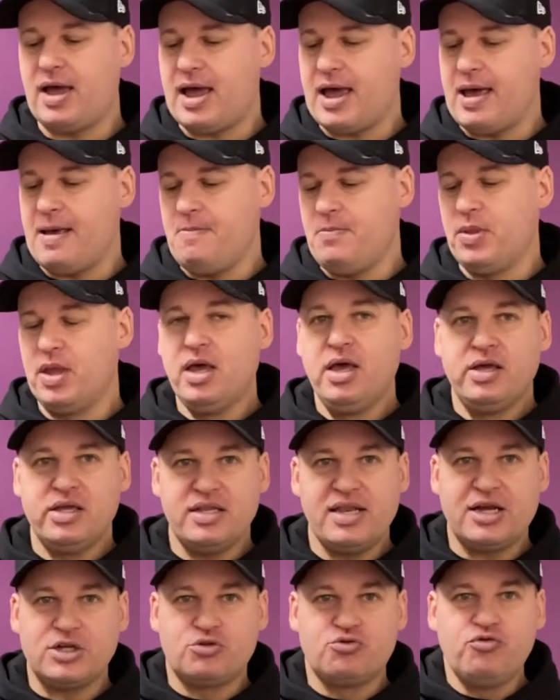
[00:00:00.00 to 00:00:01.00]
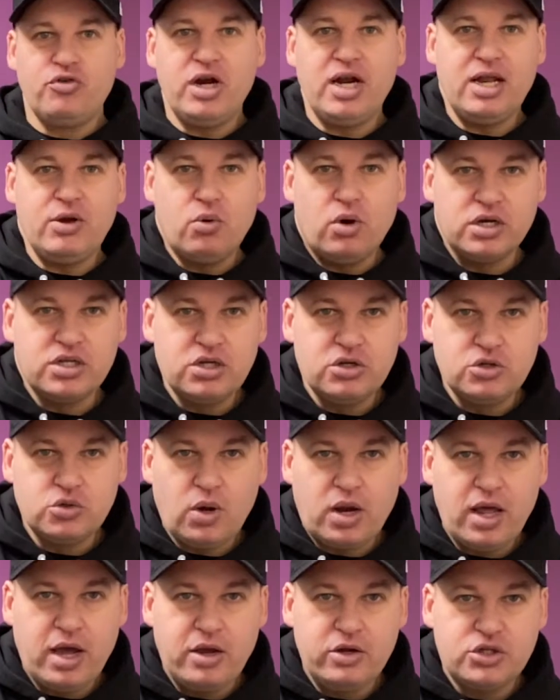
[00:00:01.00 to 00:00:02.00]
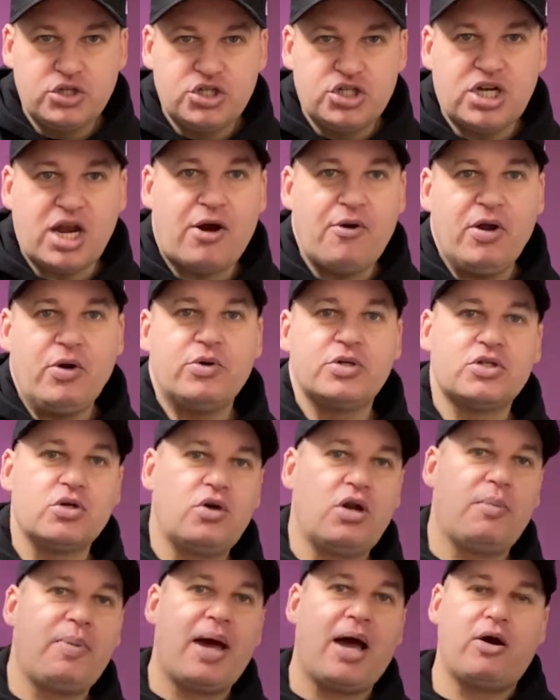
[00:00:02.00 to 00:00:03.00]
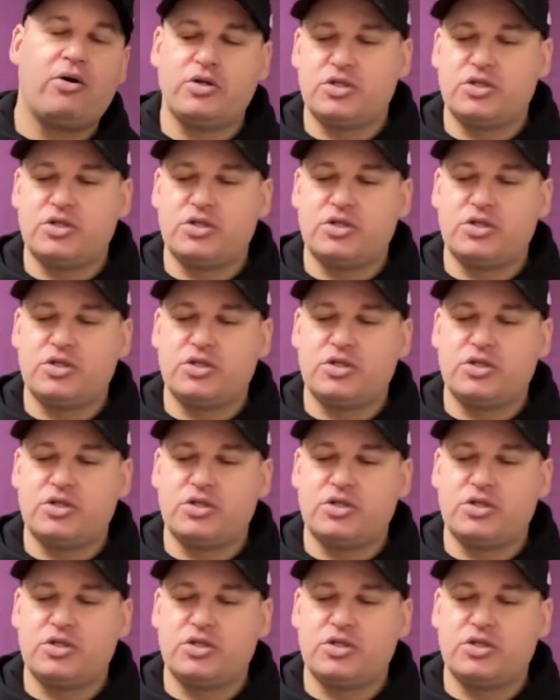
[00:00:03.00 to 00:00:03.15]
And that's really what 2 swallows cherry was all about.